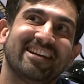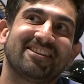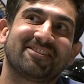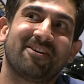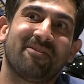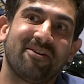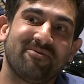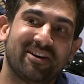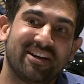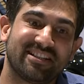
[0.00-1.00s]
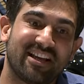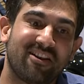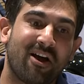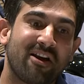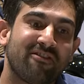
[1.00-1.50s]
so I realize that
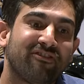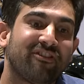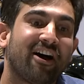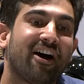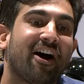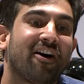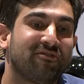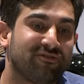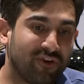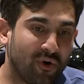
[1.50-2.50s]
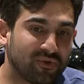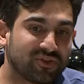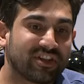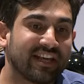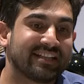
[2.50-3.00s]
life
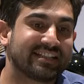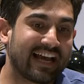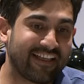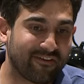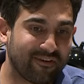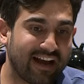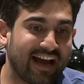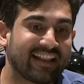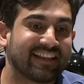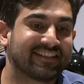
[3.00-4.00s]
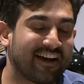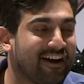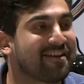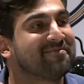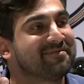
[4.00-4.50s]
unfolds things at the
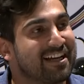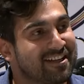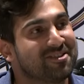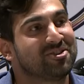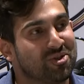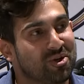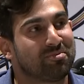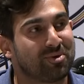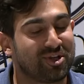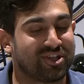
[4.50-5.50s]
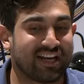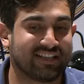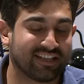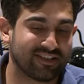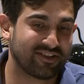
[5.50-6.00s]
time that you'll
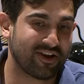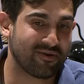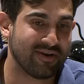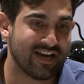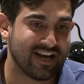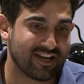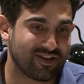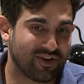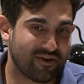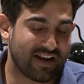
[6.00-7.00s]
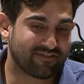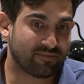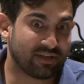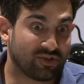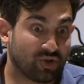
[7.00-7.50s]
appreciate it. So you don't have to
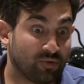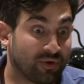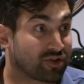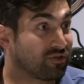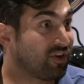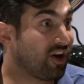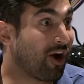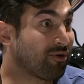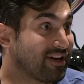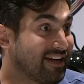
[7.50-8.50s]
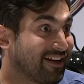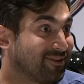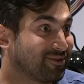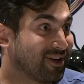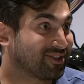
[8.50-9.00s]
be in too much of a hurry and a
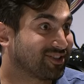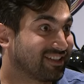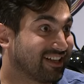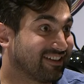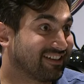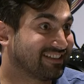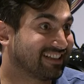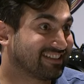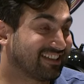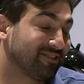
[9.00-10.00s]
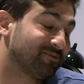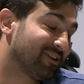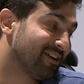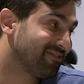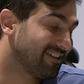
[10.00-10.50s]
rush. That's at least what
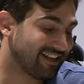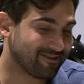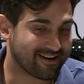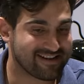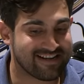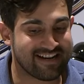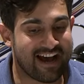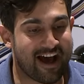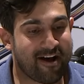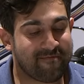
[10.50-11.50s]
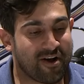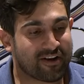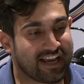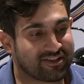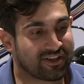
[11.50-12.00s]
I feel anyway.
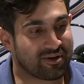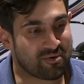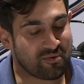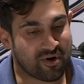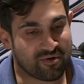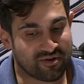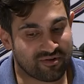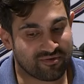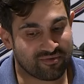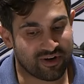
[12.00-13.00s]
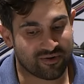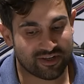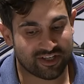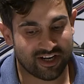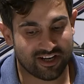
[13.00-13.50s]
Okay, so one
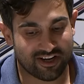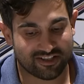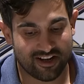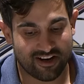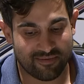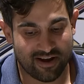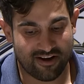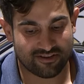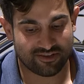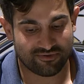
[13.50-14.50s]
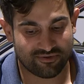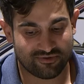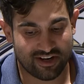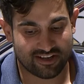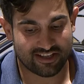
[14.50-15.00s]
question I asked earlier, but I'll just
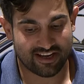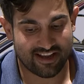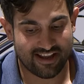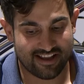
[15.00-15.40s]
re-ask it.